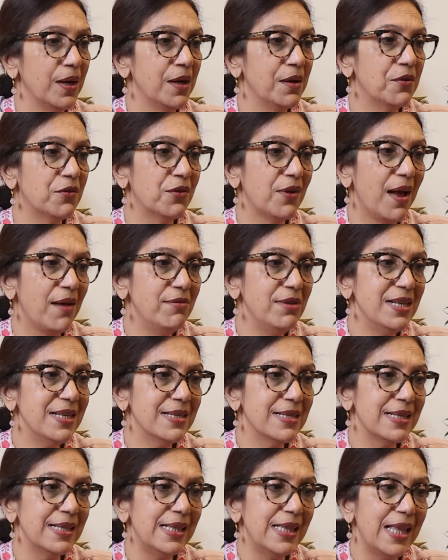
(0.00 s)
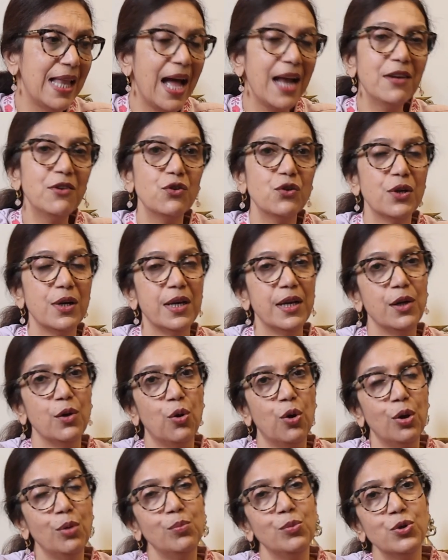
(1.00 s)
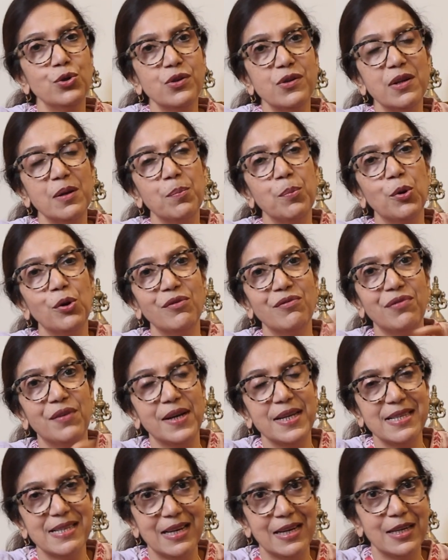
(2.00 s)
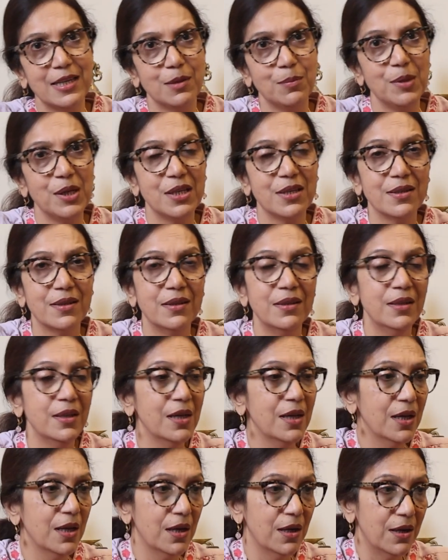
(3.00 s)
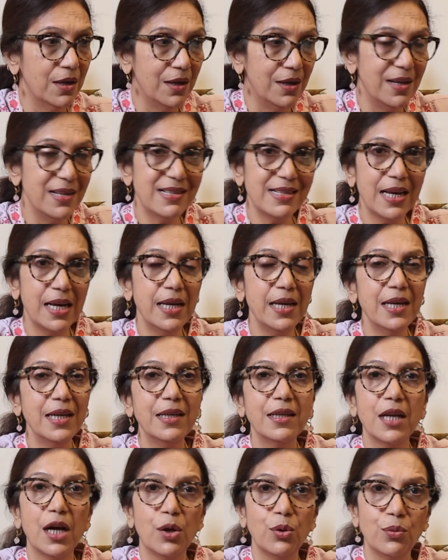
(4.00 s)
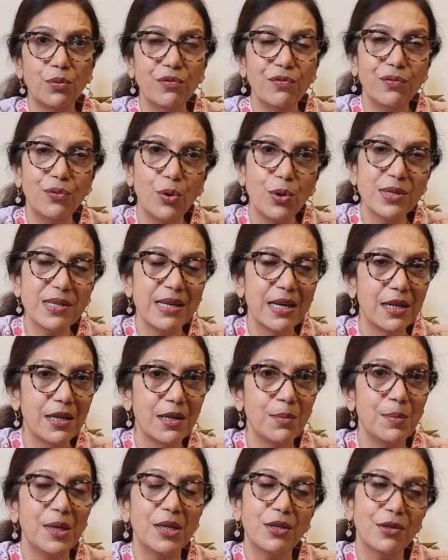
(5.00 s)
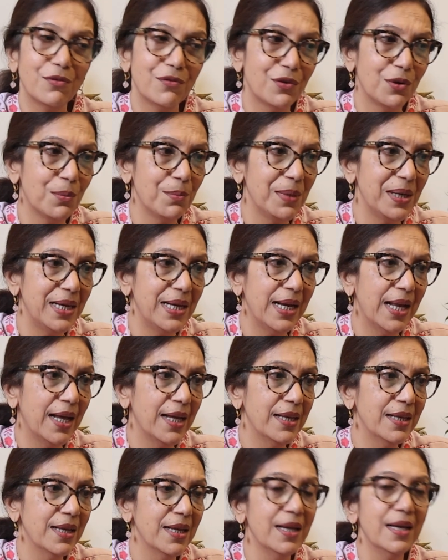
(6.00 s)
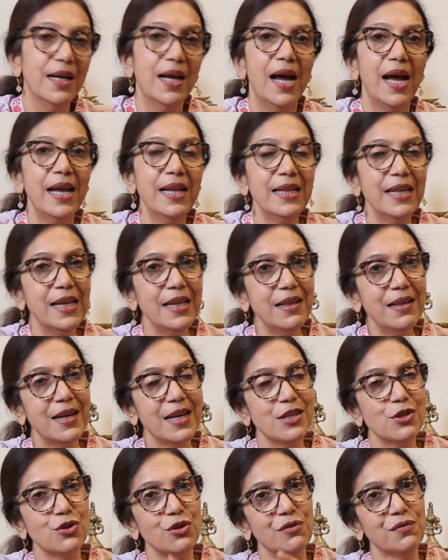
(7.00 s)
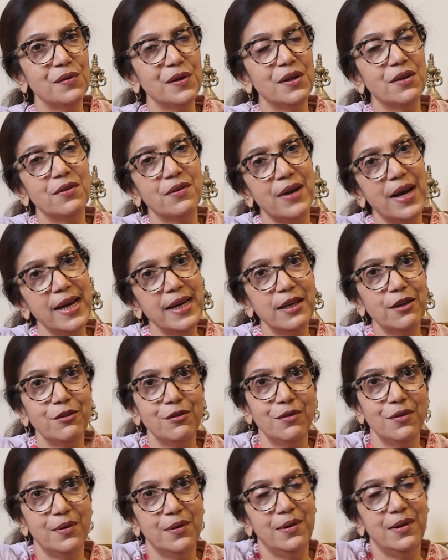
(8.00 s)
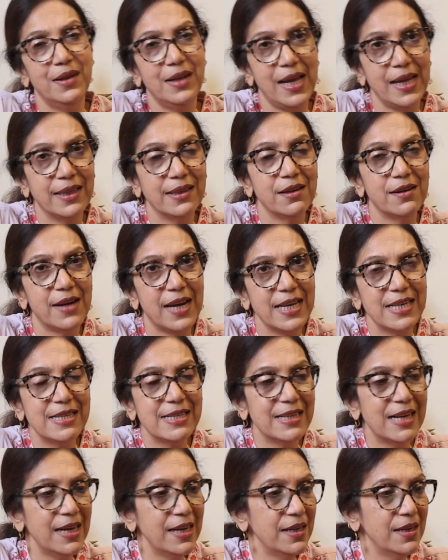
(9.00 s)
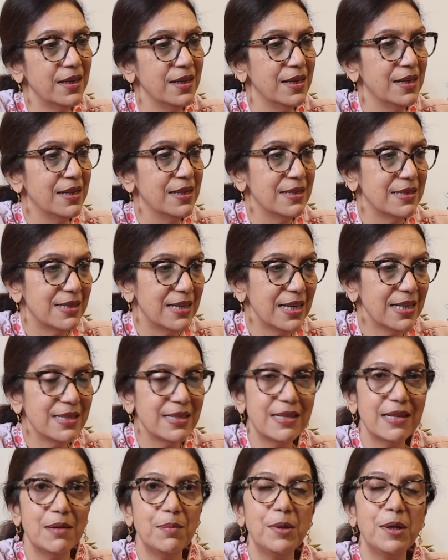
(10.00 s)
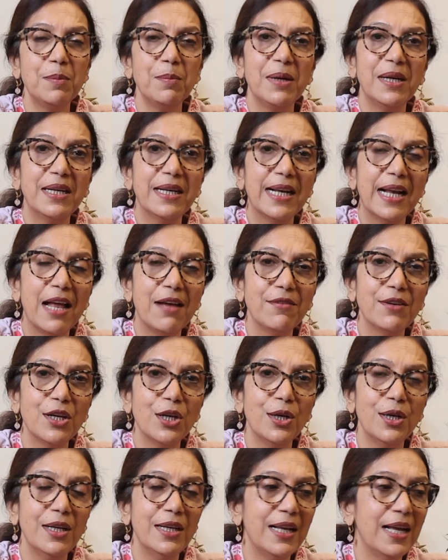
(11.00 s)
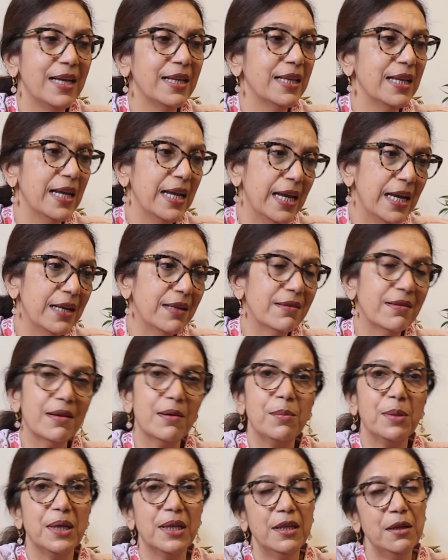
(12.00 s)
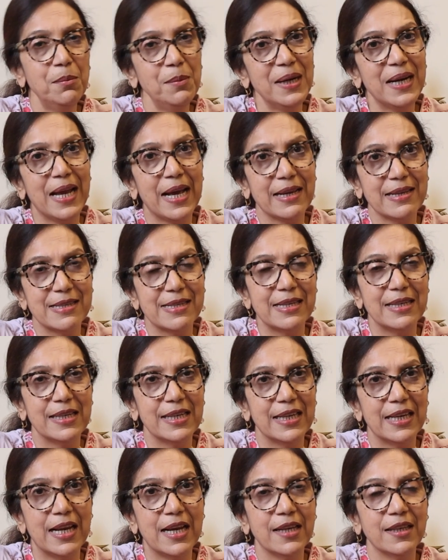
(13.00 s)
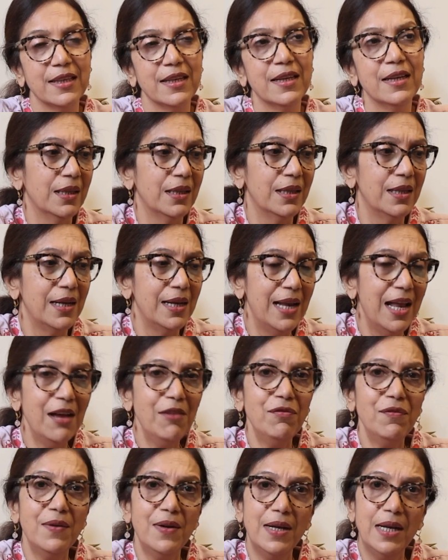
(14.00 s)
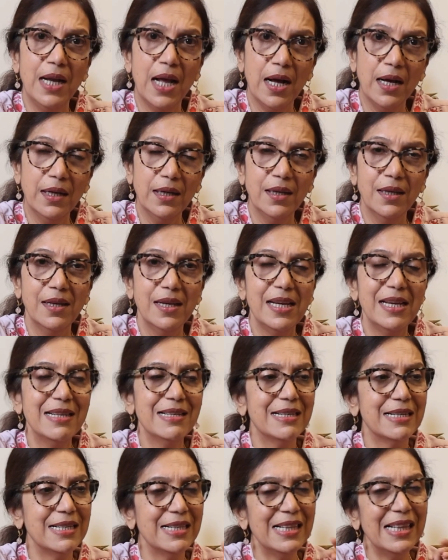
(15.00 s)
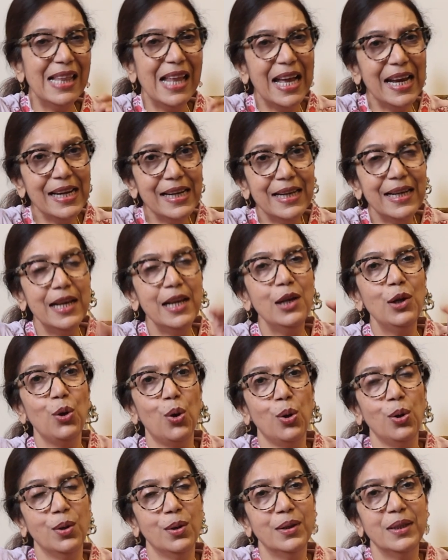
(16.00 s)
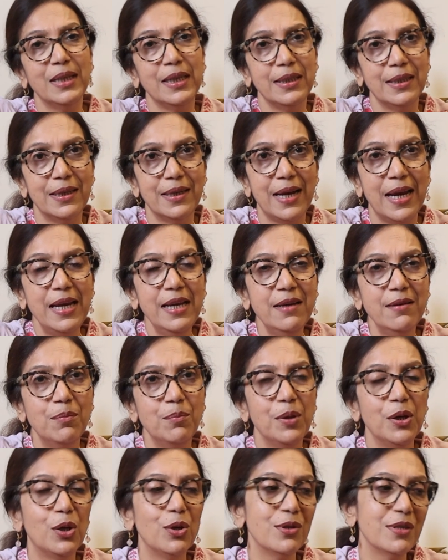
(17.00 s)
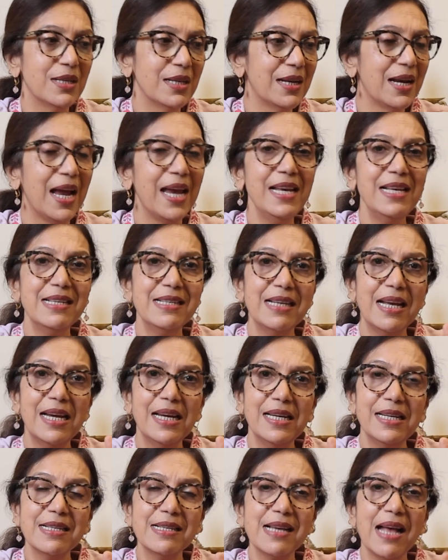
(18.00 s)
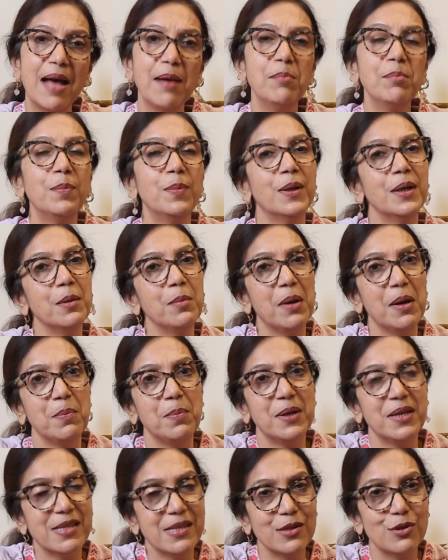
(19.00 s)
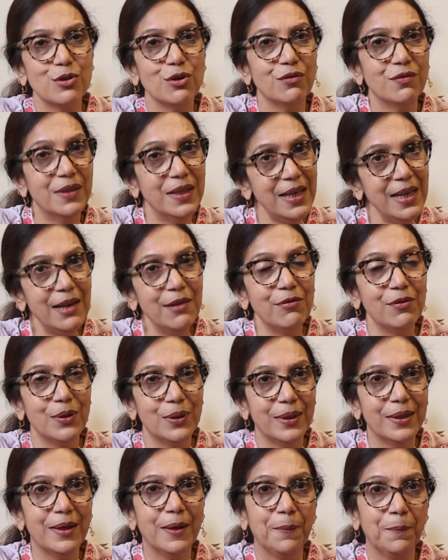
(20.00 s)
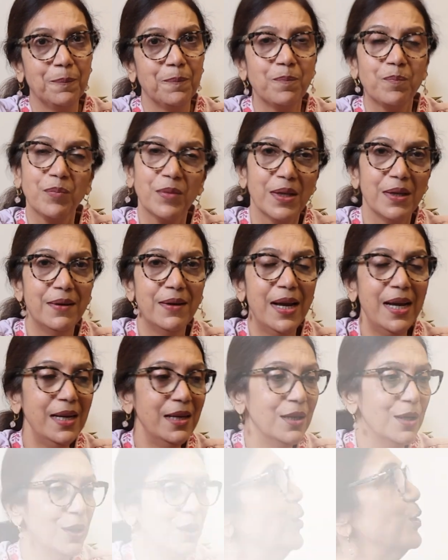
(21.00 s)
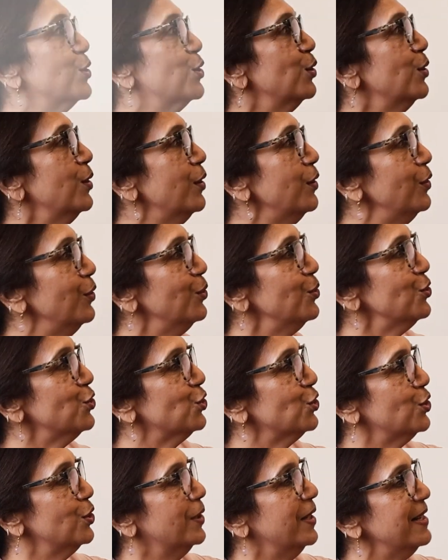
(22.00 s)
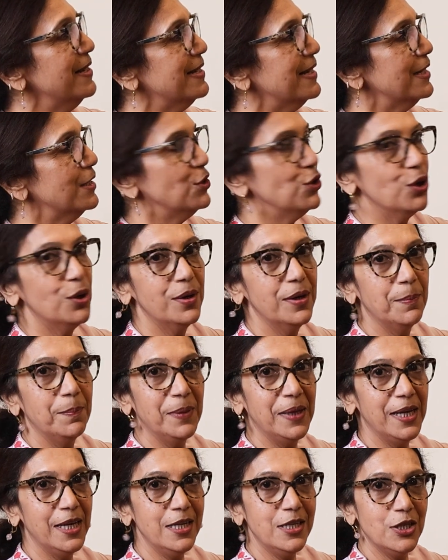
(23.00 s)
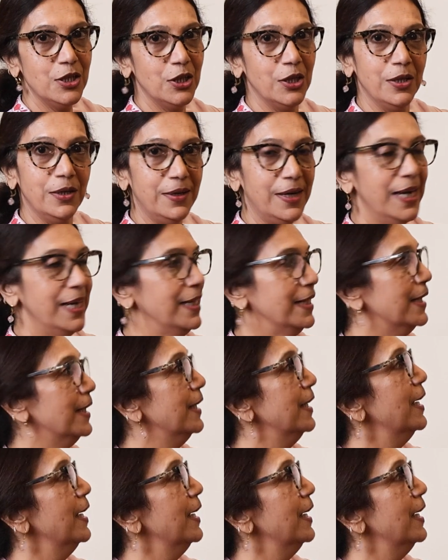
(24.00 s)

it travels laterally almost 3.5 centimeter, descending down 4 centimeter from midline, and then the rest of it right like the right side, 6th rib in midclavicular line, 8th rib in the midaxillary line. The left lung is slightly longer than the right because the right side is hampered by presence of the liver there, right? So now this is your rib cage, right?